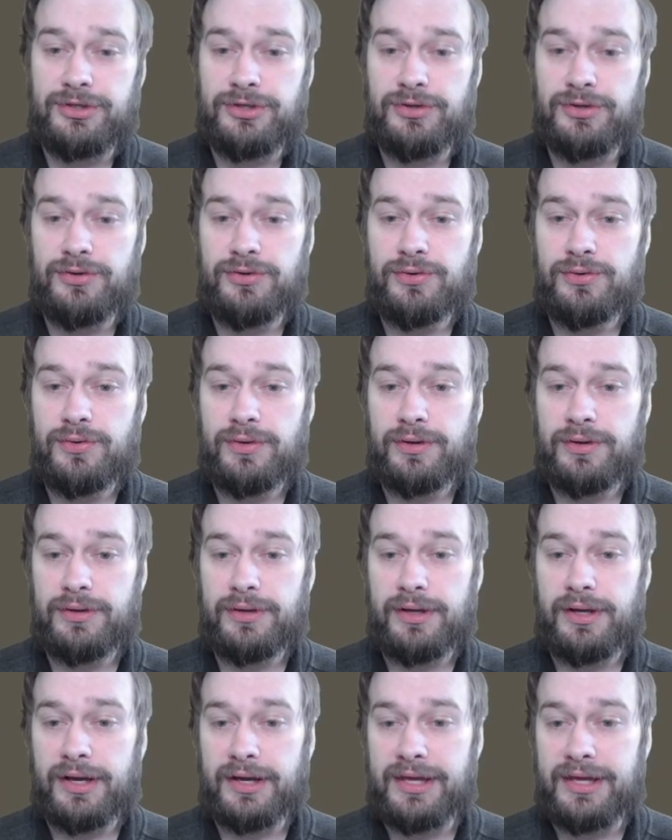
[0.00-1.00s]
to
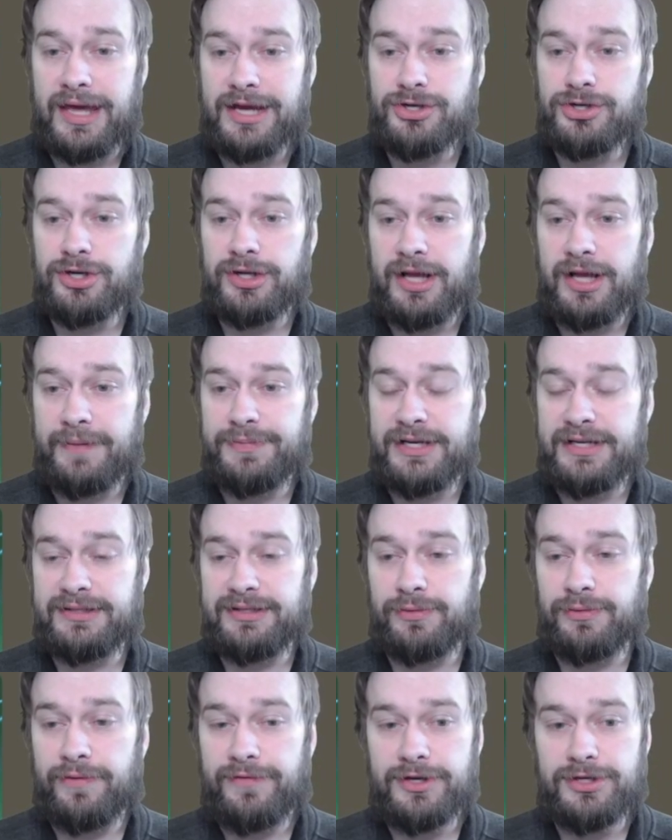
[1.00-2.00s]
occasional updates
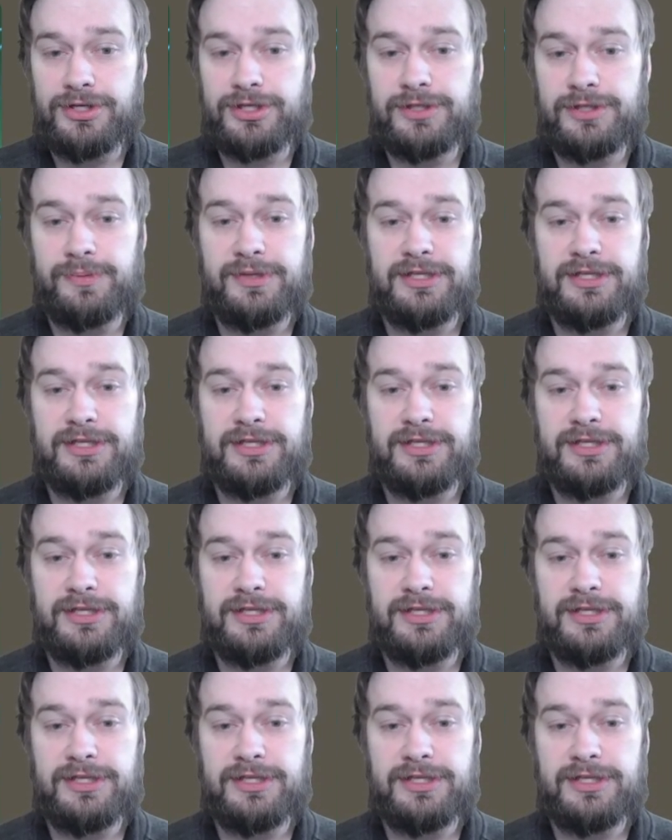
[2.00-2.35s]
and revisions.